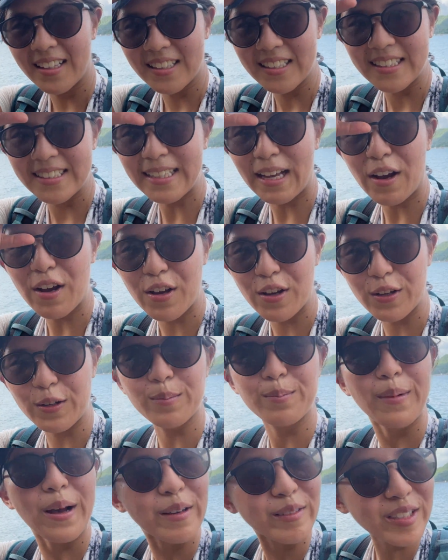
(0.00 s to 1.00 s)
So
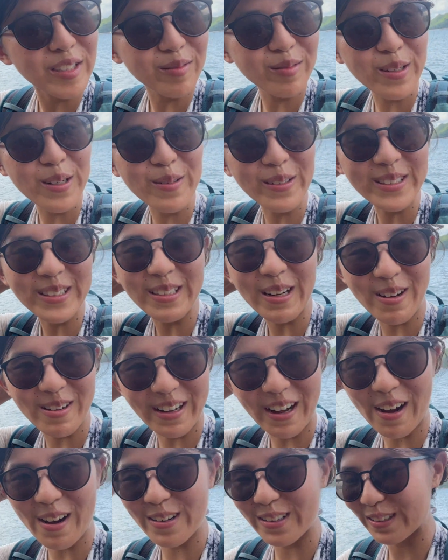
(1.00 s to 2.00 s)
mountain route was a
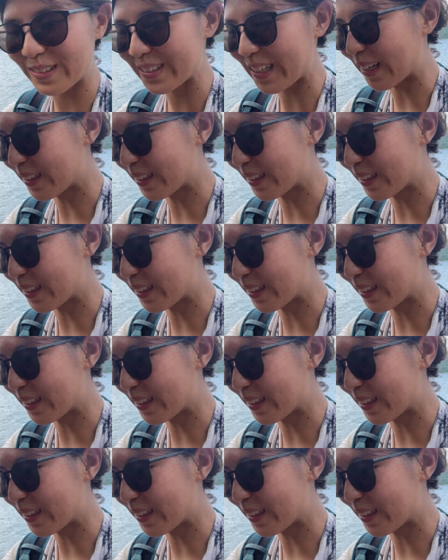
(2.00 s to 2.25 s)
no-go. It was